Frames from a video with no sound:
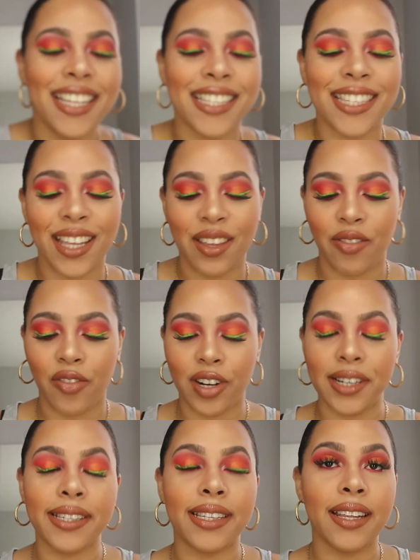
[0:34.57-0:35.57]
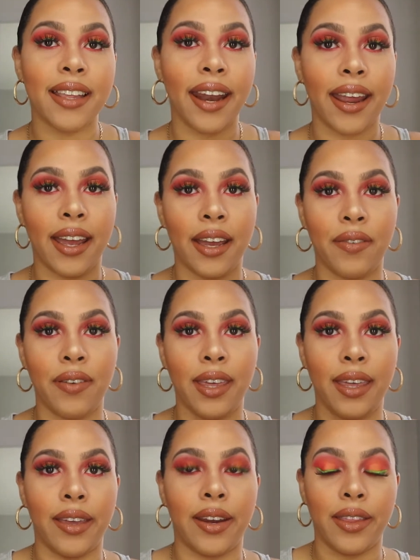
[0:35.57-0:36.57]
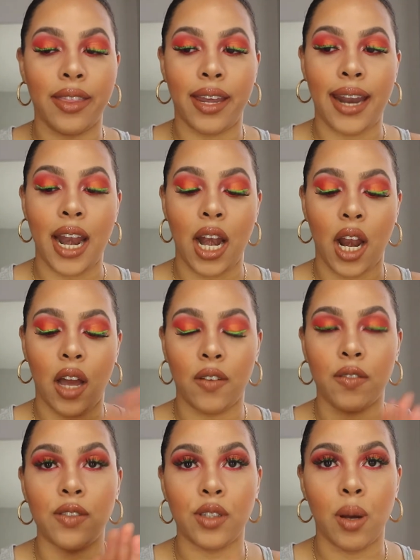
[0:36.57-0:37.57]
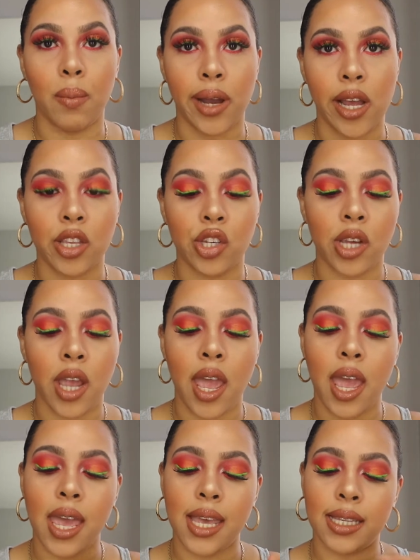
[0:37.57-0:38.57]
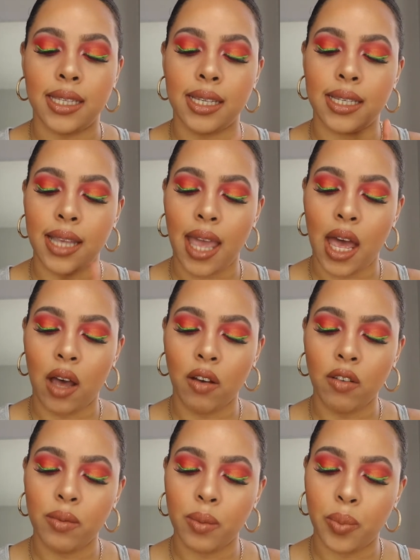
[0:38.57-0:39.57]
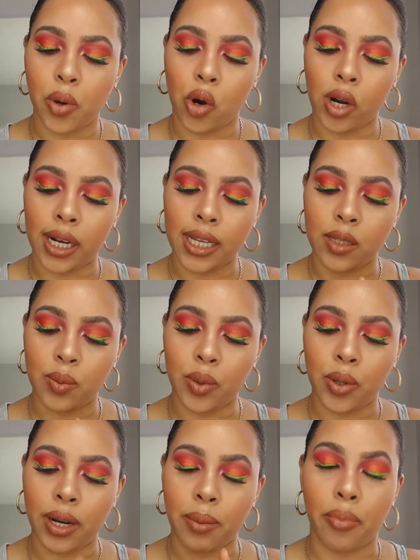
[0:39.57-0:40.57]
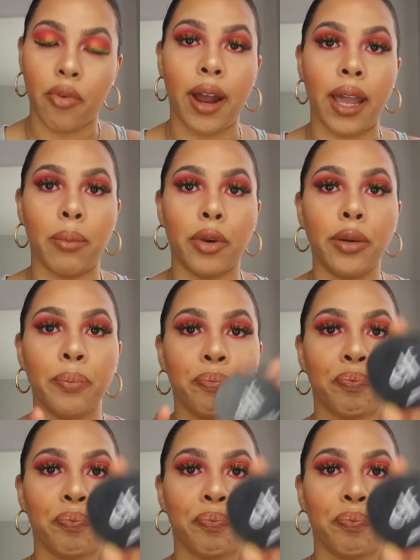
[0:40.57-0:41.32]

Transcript: so the first thing that I have here that I love so much is this e.l.f. Poreless Putting Primer,